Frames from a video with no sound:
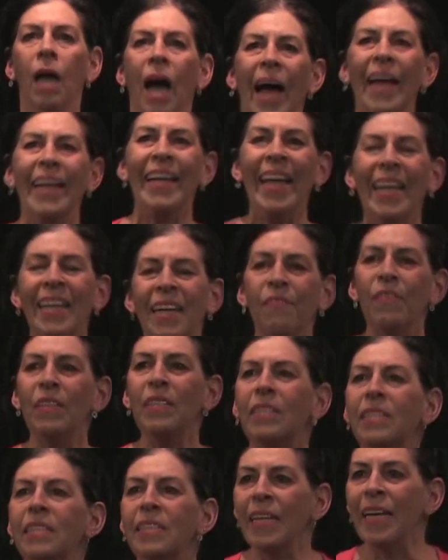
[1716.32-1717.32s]
I can't
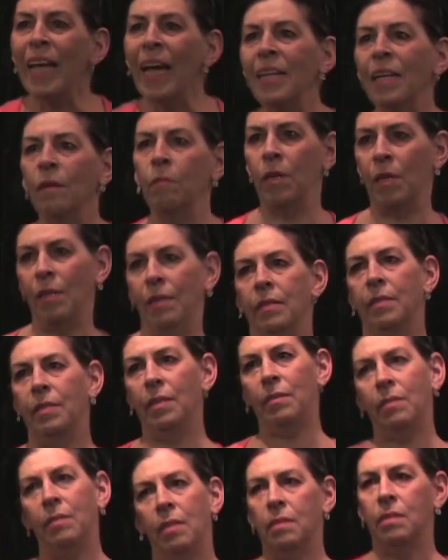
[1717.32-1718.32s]
even see anyone in the
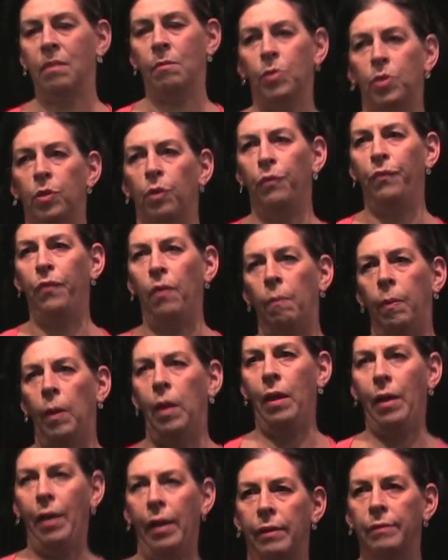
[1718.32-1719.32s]
distance. I'm so far
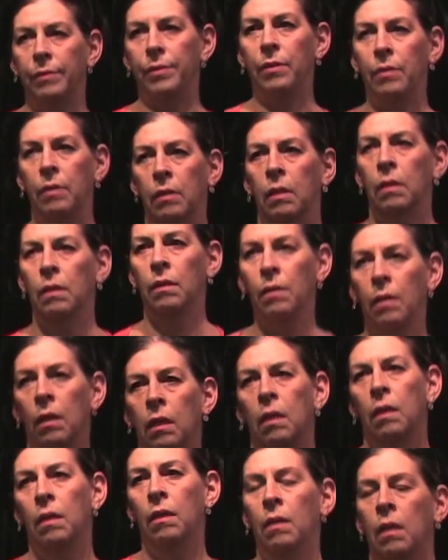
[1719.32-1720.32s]
behind.
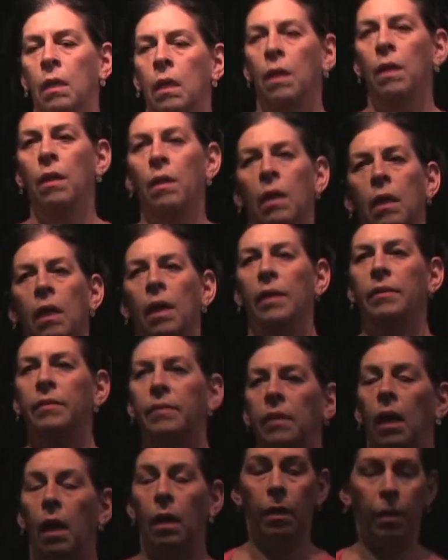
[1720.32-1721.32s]
I
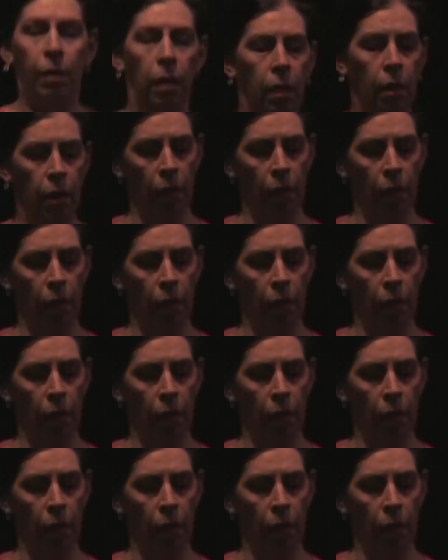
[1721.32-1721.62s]
suck.